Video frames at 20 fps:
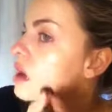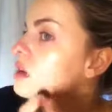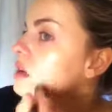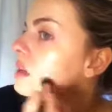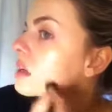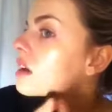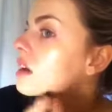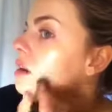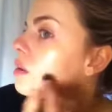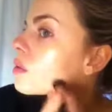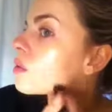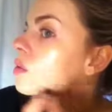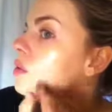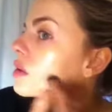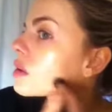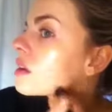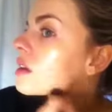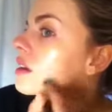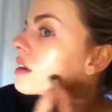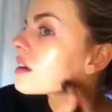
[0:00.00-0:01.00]
to get it
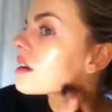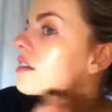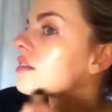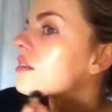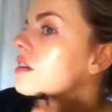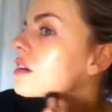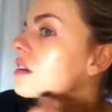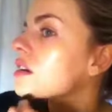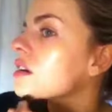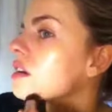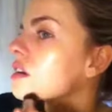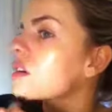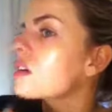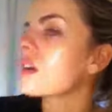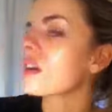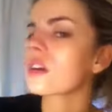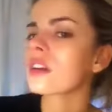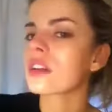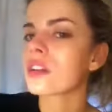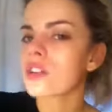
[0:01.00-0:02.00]
really even. You're
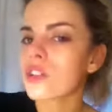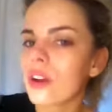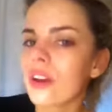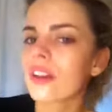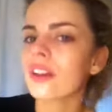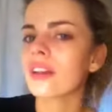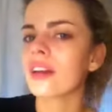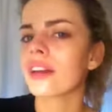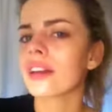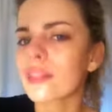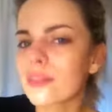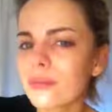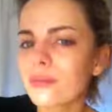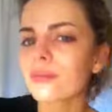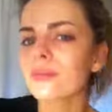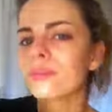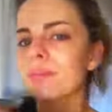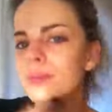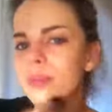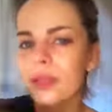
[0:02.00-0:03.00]
not going to try to like
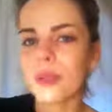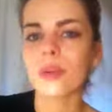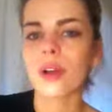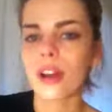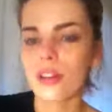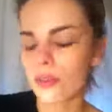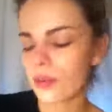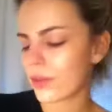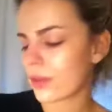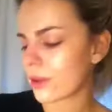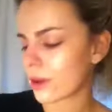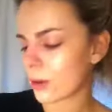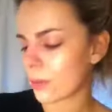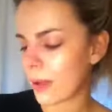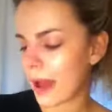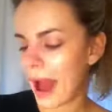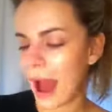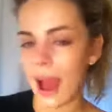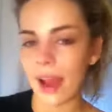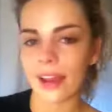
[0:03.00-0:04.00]
be rough with it or
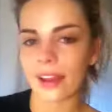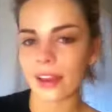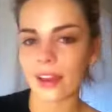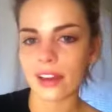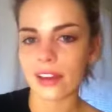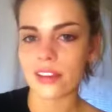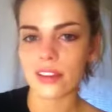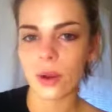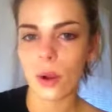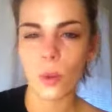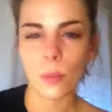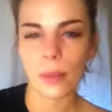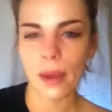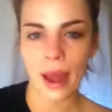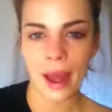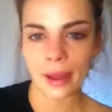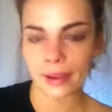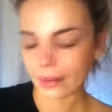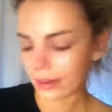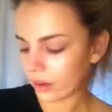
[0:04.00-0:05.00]
pack it. Don't
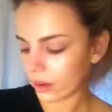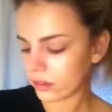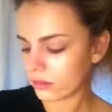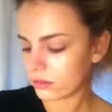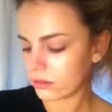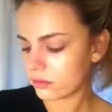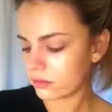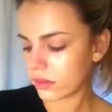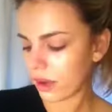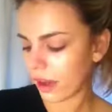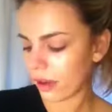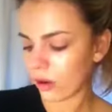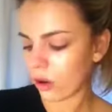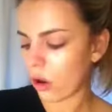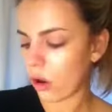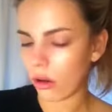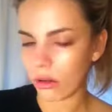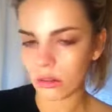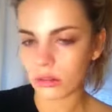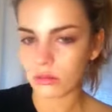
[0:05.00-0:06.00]
pack it at
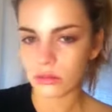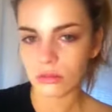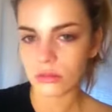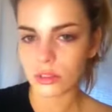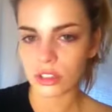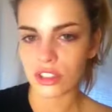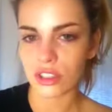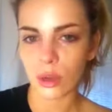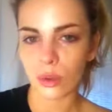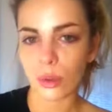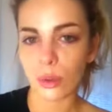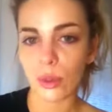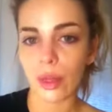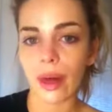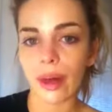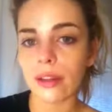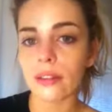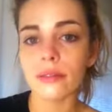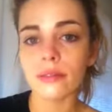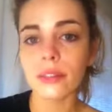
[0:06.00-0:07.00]
all. Just don't do
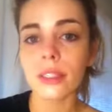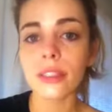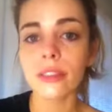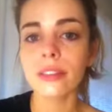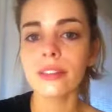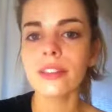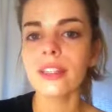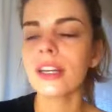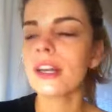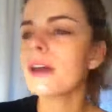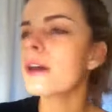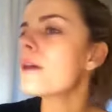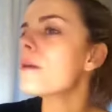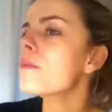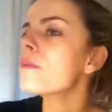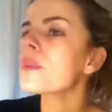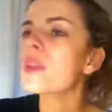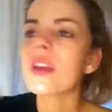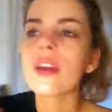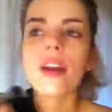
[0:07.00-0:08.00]
that.
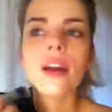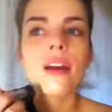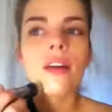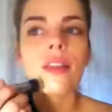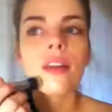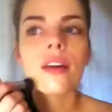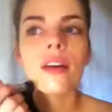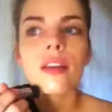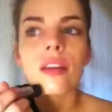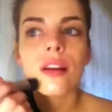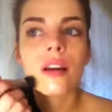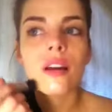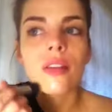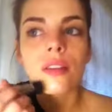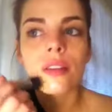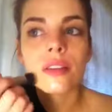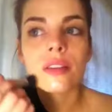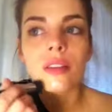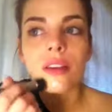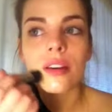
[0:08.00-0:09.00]
And then on
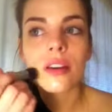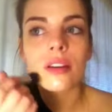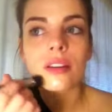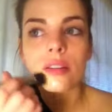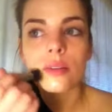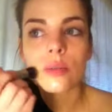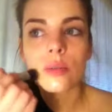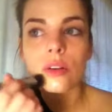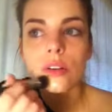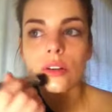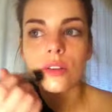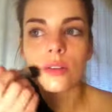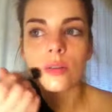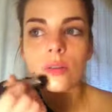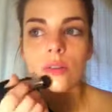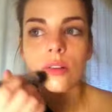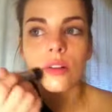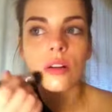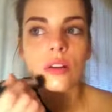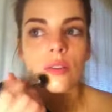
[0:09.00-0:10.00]
this side, swirl,
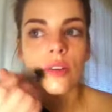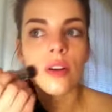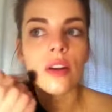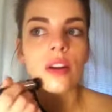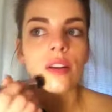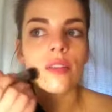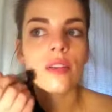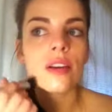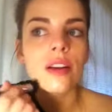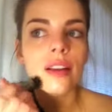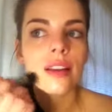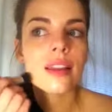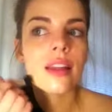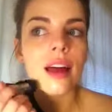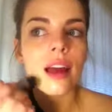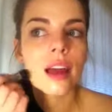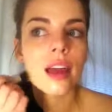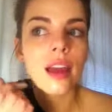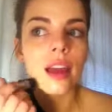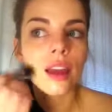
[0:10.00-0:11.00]
swirl, very, very
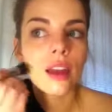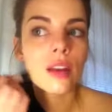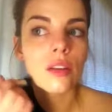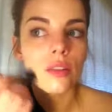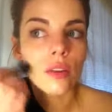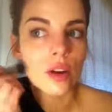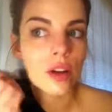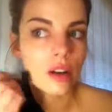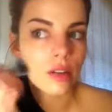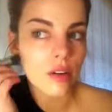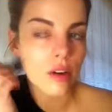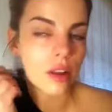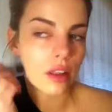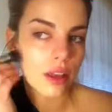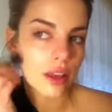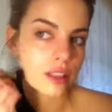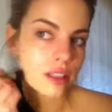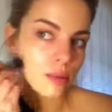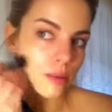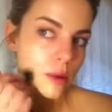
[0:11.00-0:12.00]
light, very, very
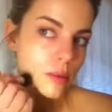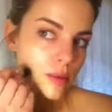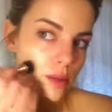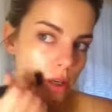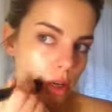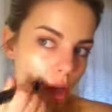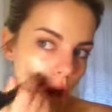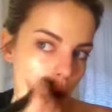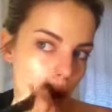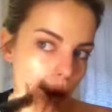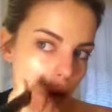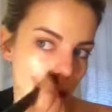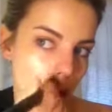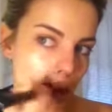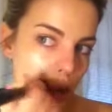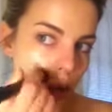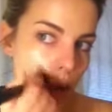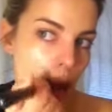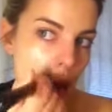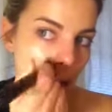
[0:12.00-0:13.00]
light. Sometimes I'll go a
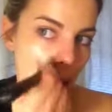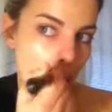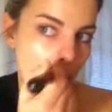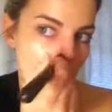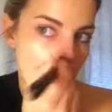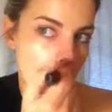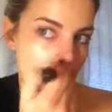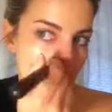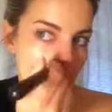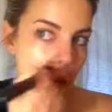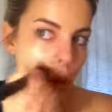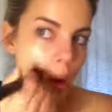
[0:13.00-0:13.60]
little out.